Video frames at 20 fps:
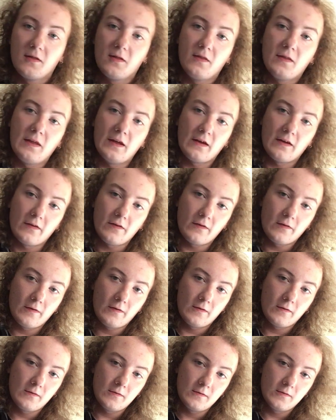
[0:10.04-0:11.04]
this
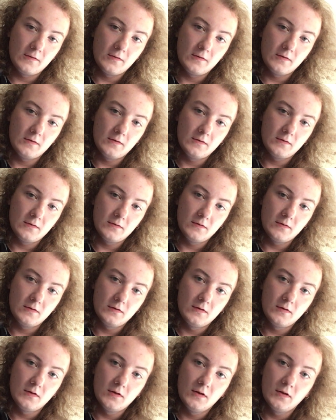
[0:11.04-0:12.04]

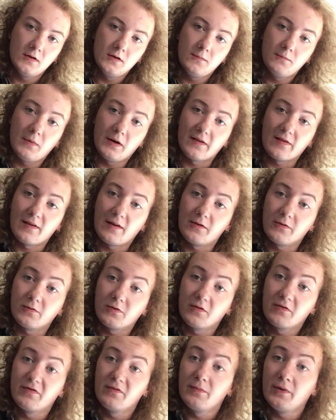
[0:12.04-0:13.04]
might sound a
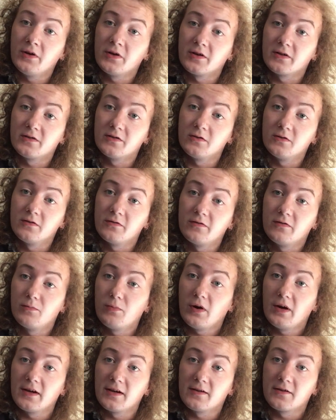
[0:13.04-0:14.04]
little familiar to you if you
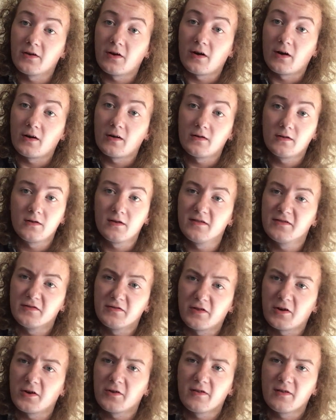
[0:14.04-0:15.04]
play guitar, or if
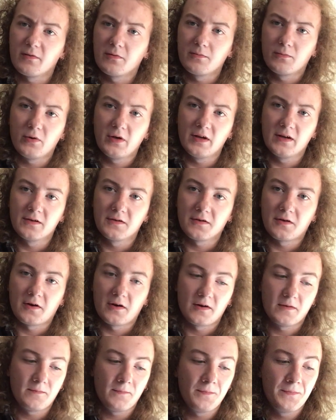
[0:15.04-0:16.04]
you've heard someone play
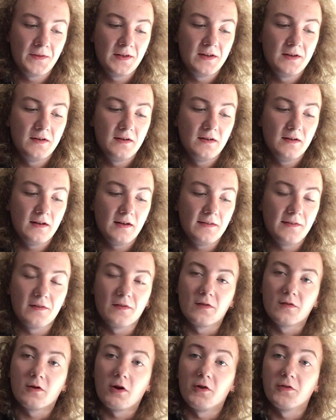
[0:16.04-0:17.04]
guitar. And
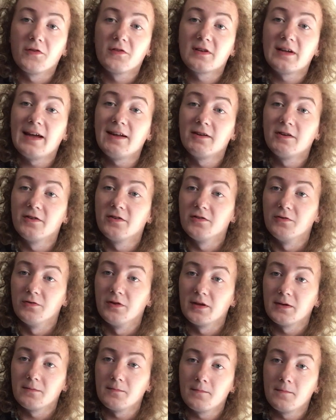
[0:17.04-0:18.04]
this is called standard
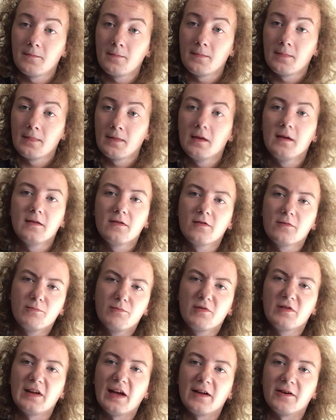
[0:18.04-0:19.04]
tuning. It's
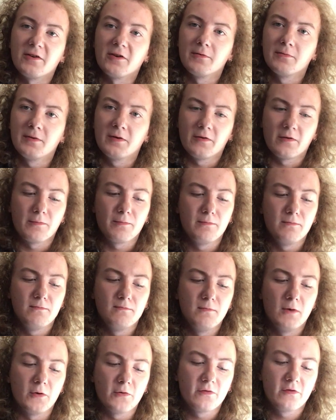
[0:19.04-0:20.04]
standard because
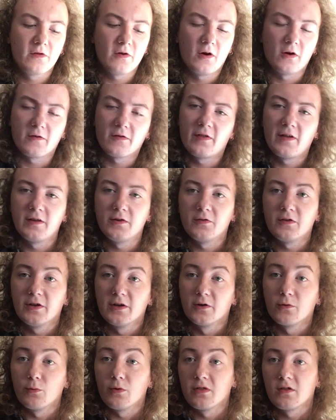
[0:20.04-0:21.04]
most songs that you'll
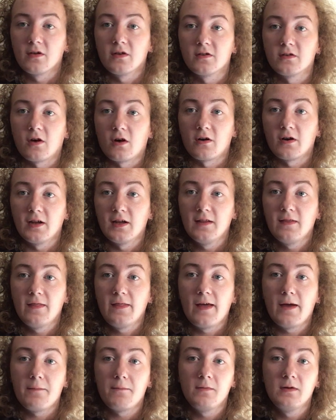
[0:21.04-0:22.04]
hear with a guitar
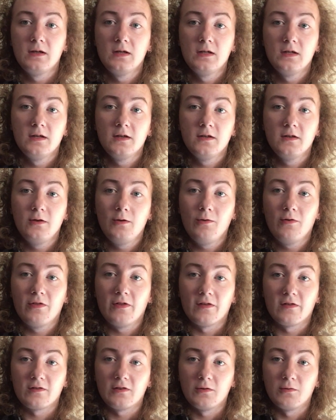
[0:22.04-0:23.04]
in them use
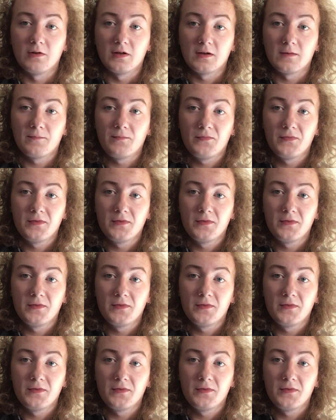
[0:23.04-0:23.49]
this tuning.